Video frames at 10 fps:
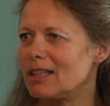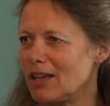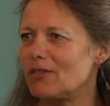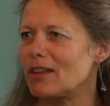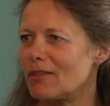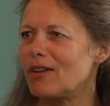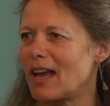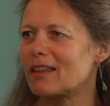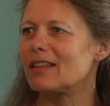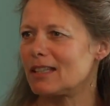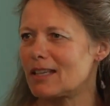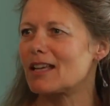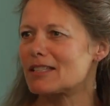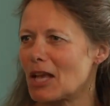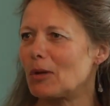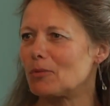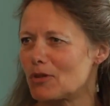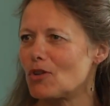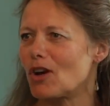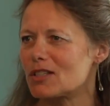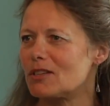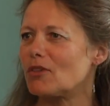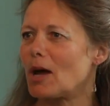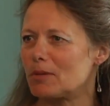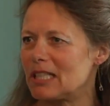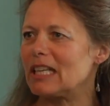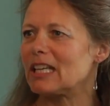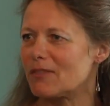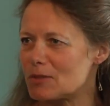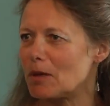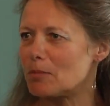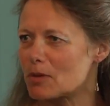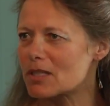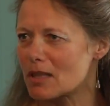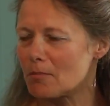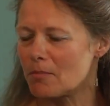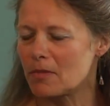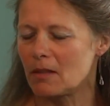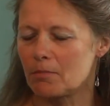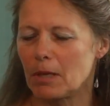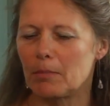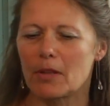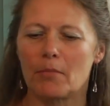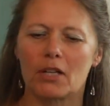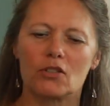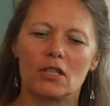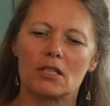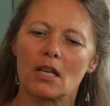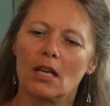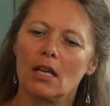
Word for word: give you the fact that it does help with nausea and vomiting and gives people's, the, people the munchies.